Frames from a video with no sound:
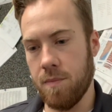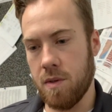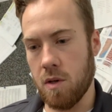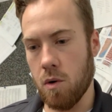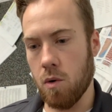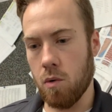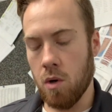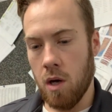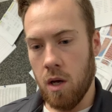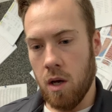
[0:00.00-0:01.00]
So
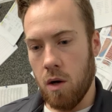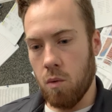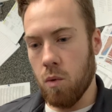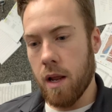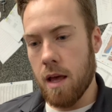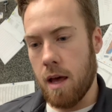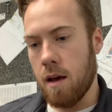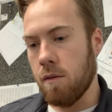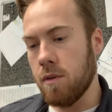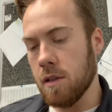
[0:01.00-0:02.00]
what I
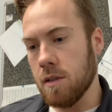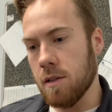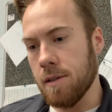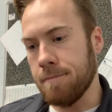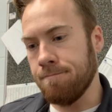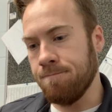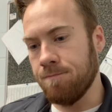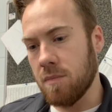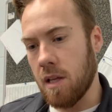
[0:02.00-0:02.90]
have is, um,